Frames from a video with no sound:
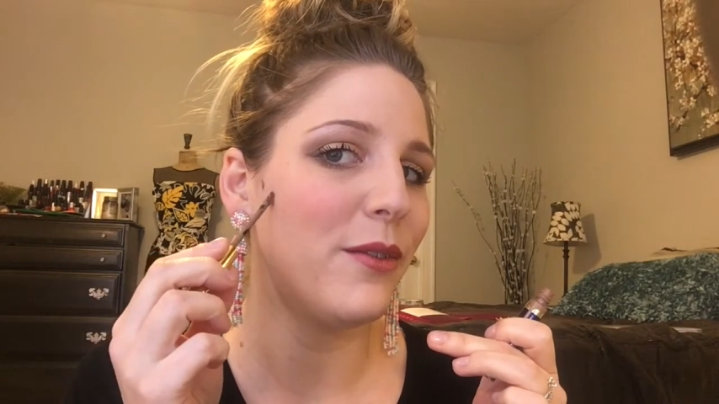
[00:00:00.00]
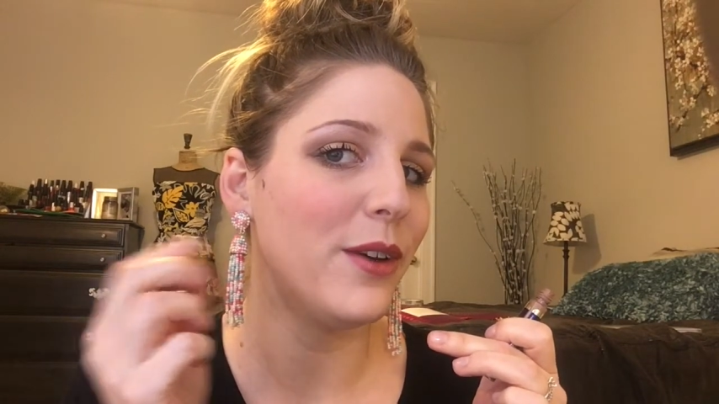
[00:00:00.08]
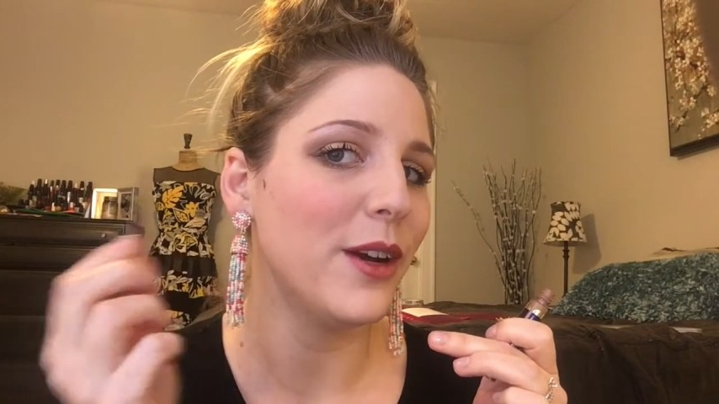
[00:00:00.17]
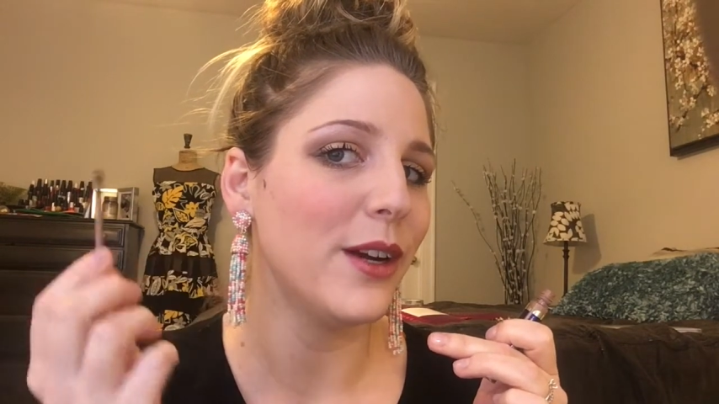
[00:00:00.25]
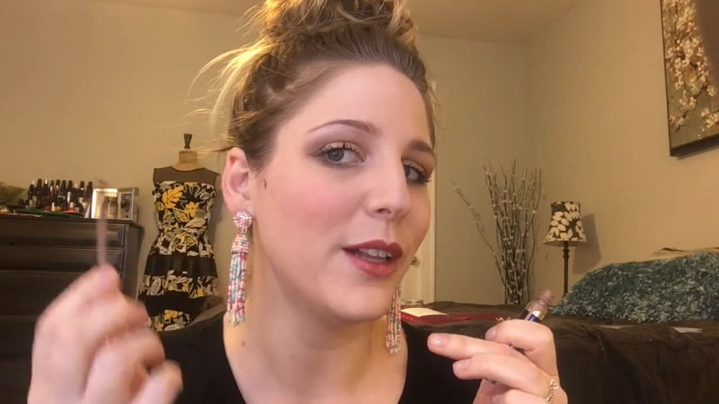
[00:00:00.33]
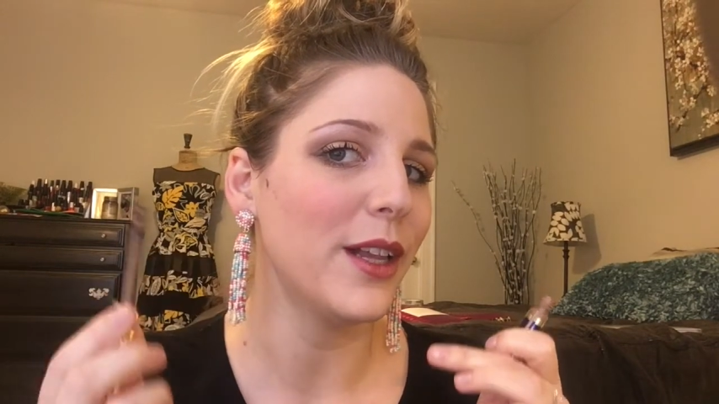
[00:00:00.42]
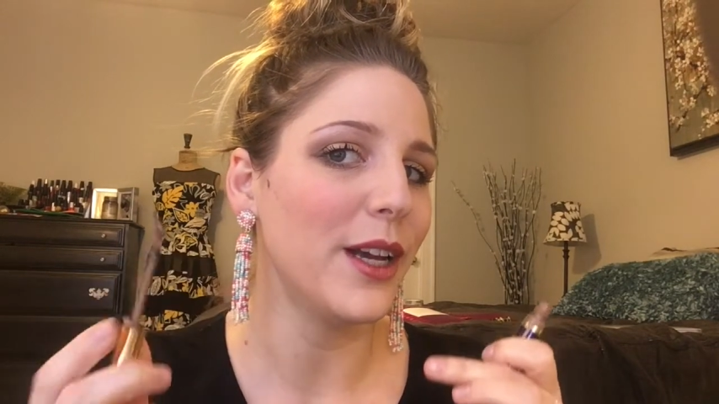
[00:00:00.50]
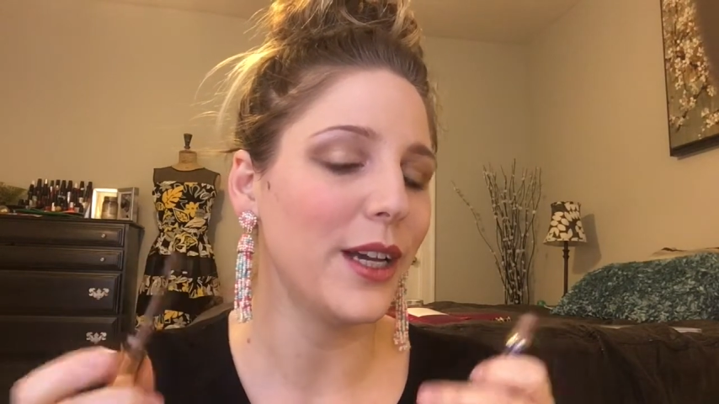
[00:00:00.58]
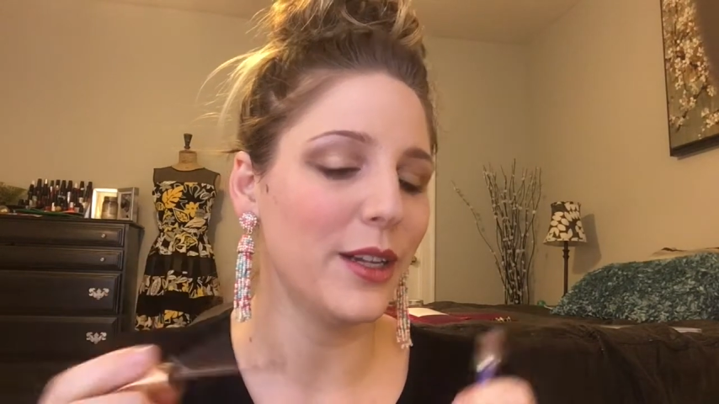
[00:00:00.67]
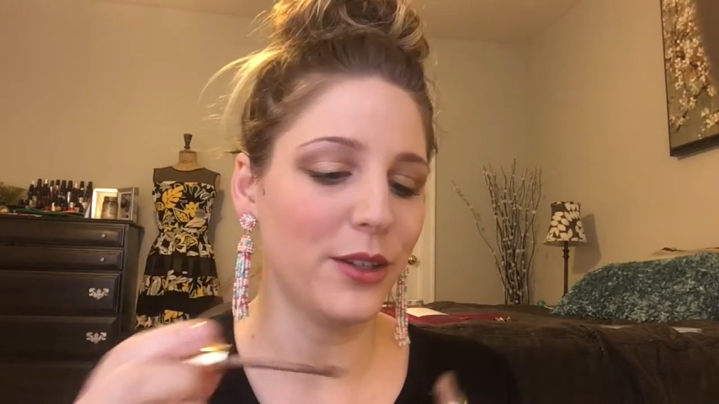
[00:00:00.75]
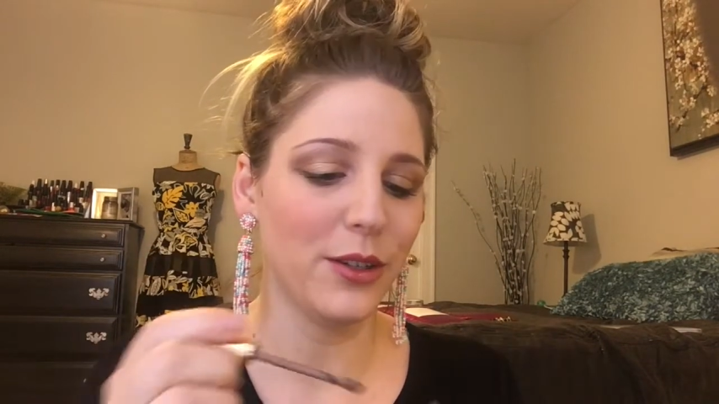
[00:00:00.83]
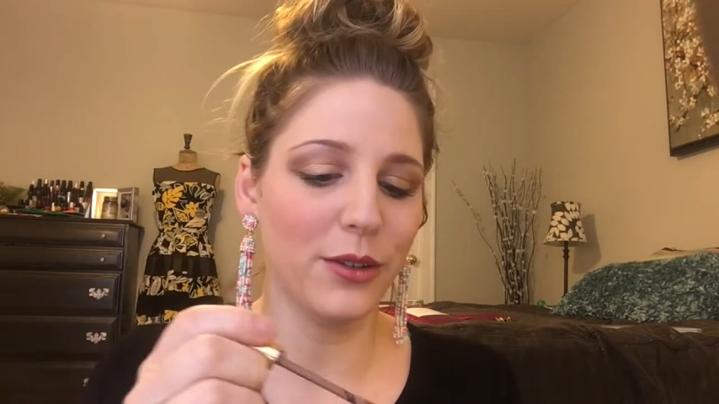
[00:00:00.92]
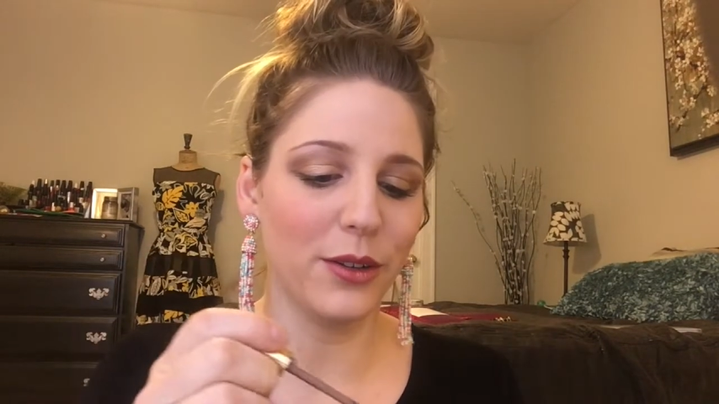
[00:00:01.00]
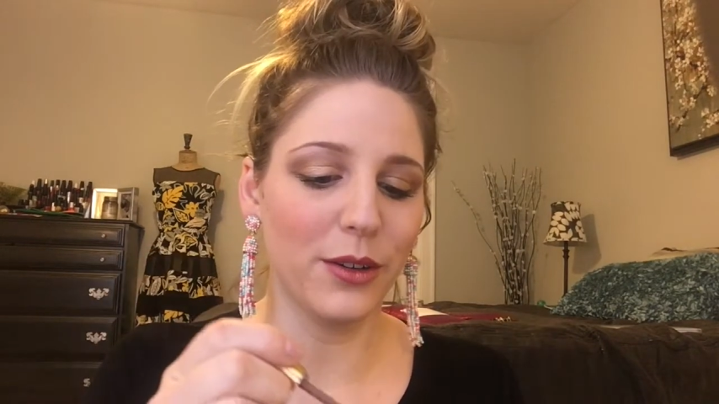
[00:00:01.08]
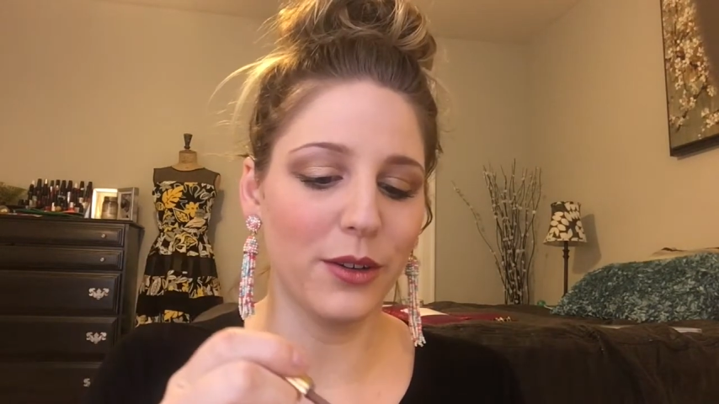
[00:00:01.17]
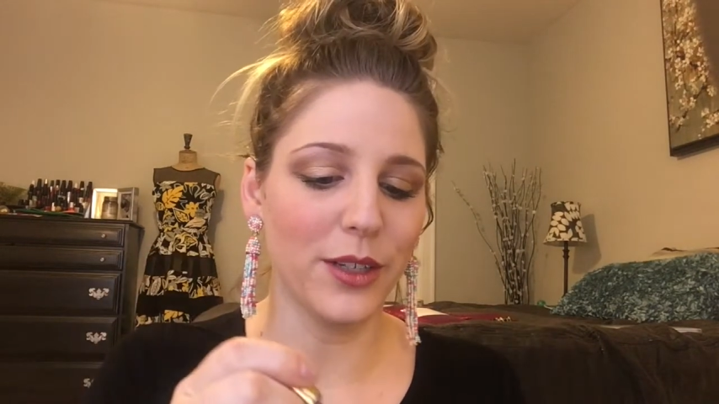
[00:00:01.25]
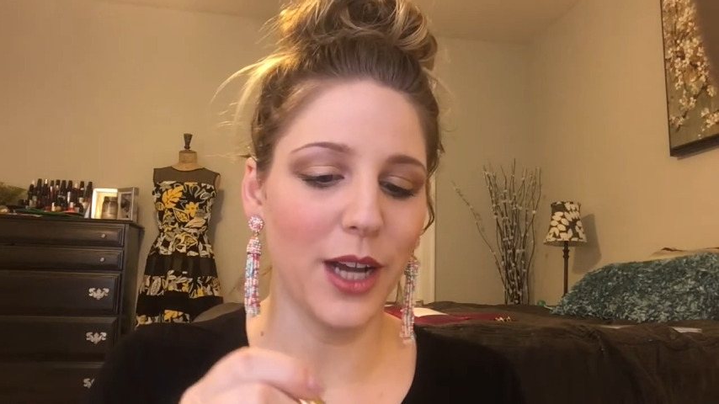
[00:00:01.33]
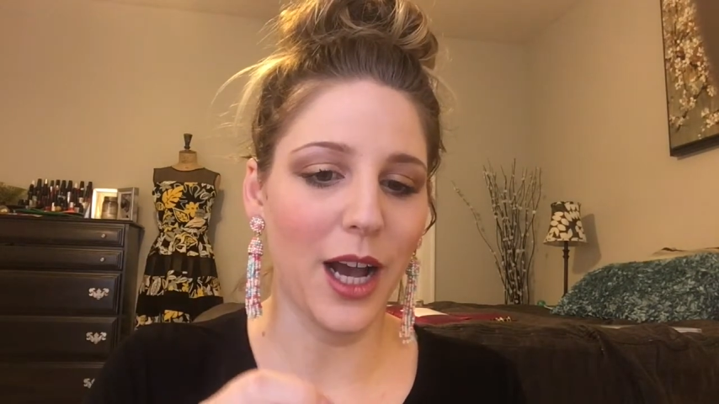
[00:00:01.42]
very light, 2
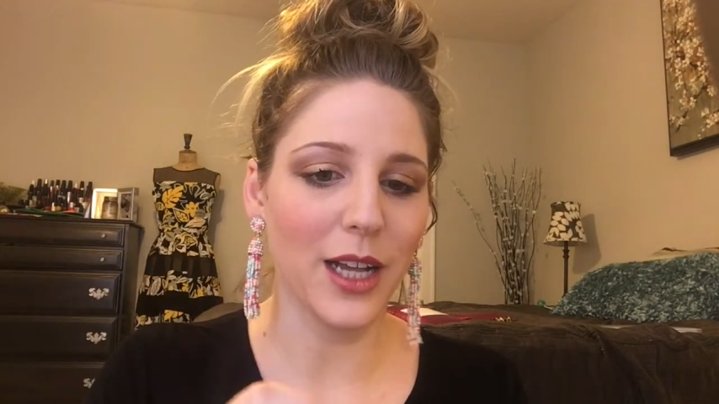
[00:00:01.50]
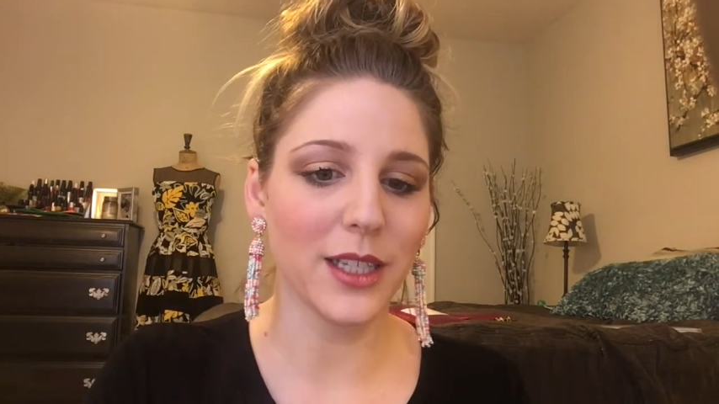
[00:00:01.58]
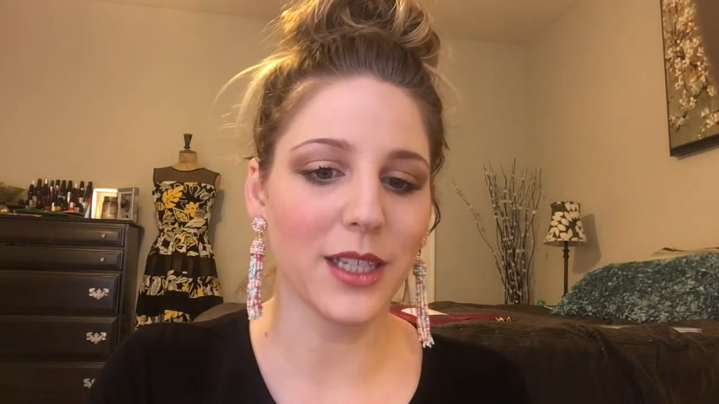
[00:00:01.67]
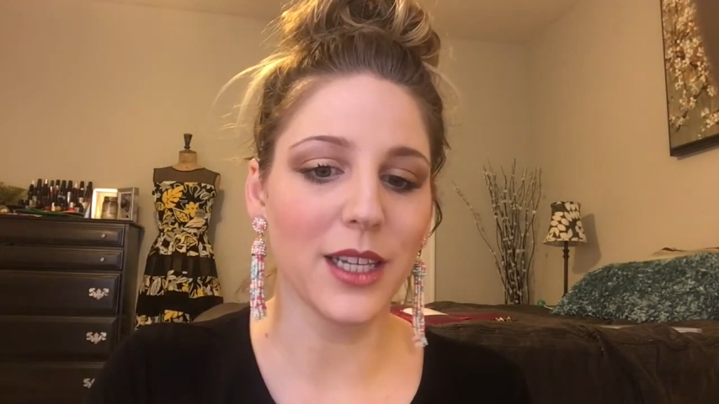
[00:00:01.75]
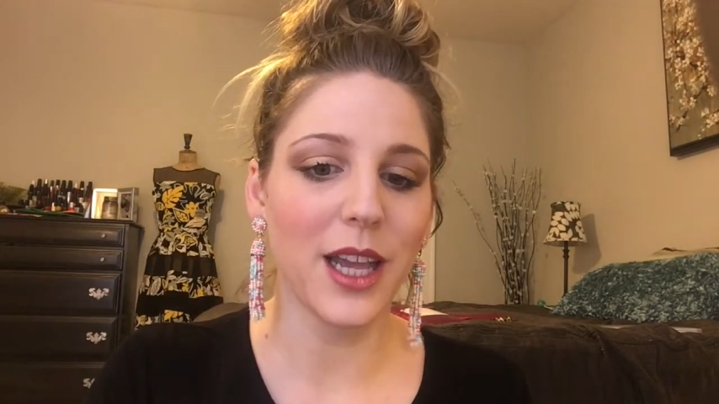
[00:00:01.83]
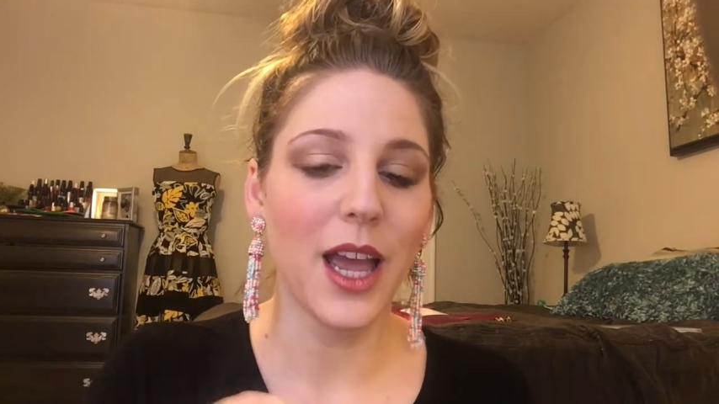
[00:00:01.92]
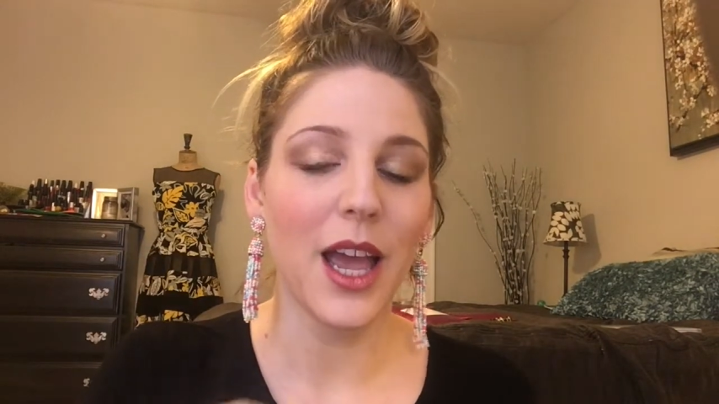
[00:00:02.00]
little dots.